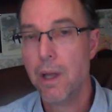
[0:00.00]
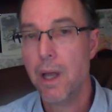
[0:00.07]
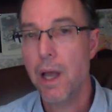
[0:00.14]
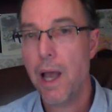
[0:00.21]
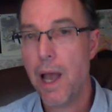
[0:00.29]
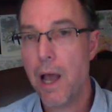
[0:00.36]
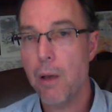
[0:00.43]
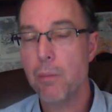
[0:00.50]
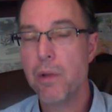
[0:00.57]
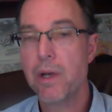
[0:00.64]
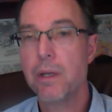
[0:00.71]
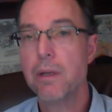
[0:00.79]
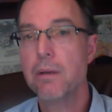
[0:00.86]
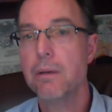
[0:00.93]
How
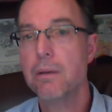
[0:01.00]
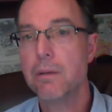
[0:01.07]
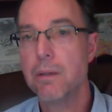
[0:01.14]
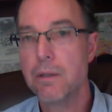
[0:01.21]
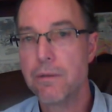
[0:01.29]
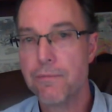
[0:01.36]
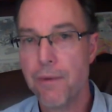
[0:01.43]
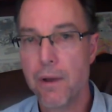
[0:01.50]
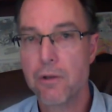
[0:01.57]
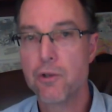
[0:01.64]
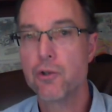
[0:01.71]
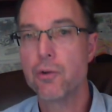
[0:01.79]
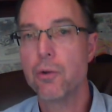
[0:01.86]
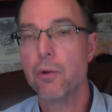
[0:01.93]
many
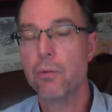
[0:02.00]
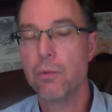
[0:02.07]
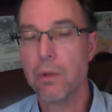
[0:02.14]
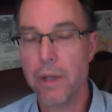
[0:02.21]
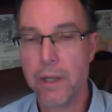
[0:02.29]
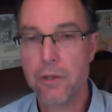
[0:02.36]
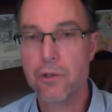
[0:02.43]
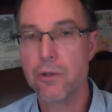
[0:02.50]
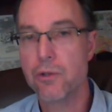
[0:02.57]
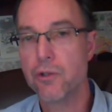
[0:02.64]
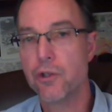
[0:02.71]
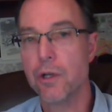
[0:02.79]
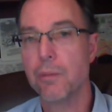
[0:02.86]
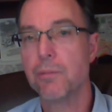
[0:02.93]
dysfunctional
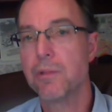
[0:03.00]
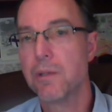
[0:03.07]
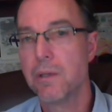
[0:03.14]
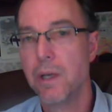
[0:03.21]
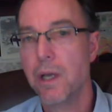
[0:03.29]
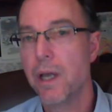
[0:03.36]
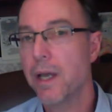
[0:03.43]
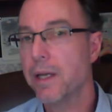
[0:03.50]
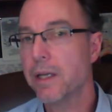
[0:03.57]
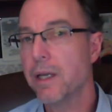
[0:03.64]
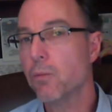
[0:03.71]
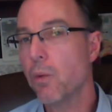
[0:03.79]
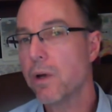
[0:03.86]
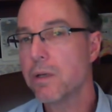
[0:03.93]
relationships, and
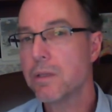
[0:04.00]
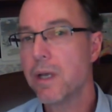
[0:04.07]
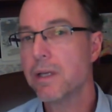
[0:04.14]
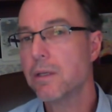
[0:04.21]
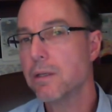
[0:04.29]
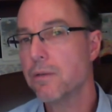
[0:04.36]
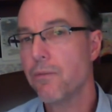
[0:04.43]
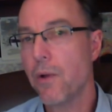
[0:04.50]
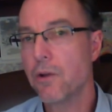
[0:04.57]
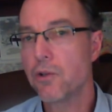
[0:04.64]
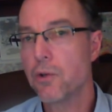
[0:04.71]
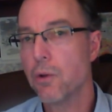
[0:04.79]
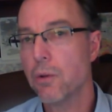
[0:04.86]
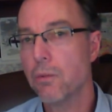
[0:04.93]
again, what is a
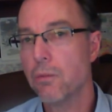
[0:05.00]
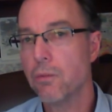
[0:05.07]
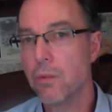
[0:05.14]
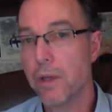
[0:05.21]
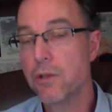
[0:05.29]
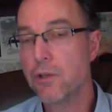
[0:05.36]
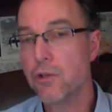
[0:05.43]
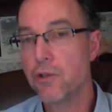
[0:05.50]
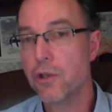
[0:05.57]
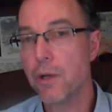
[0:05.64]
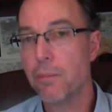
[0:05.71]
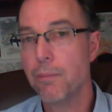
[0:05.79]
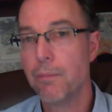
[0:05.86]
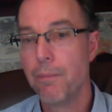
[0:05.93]
dysfunctional
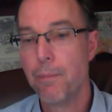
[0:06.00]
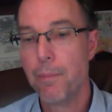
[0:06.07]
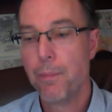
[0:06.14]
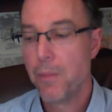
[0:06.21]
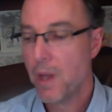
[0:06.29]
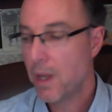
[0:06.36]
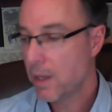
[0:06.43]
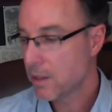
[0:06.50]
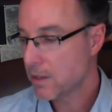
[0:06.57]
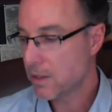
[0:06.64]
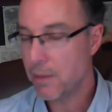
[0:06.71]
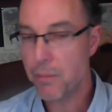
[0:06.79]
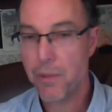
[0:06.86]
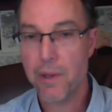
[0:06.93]
relationship?
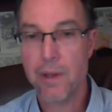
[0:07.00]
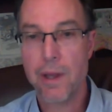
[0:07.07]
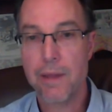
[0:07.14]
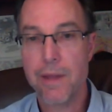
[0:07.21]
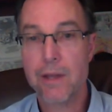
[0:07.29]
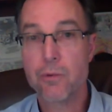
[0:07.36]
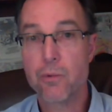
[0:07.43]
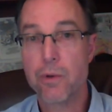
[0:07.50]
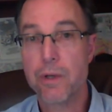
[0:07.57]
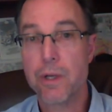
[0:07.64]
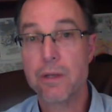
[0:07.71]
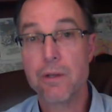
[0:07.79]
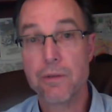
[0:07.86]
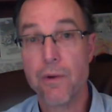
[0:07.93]
Same thing, and that's where you
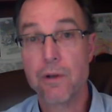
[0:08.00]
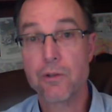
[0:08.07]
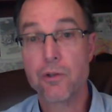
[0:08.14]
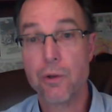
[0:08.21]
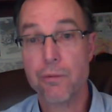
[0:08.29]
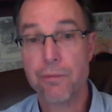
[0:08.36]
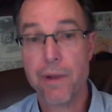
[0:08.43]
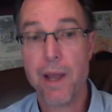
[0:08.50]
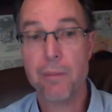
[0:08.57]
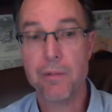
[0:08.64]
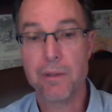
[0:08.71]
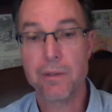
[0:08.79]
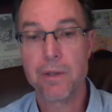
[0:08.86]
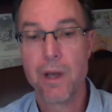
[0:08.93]
get dysfunctional
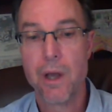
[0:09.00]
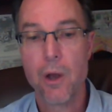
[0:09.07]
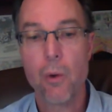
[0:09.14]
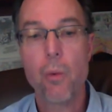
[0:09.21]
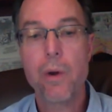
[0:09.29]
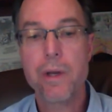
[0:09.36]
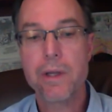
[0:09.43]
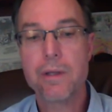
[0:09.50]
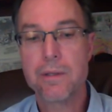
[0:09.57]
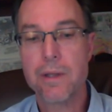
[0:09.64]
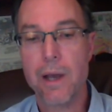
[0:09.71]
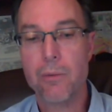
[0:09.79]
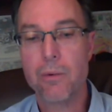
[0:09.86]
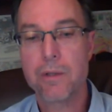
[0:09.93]
families. What is
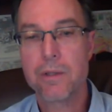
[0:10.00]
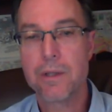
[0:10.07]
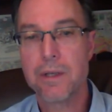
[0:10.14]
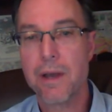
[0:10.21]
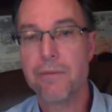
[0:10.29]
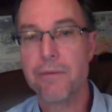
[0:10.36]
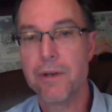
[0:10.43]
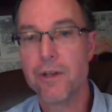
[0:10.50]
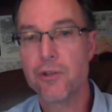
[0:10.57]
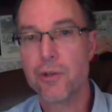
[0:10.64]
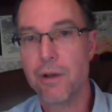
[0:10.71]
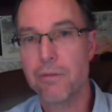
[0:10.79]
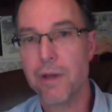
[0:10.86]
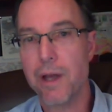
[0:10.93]
that? What's the
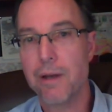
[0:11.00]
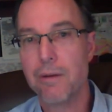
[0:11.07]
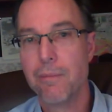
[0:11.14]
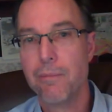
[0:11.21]
definition of that?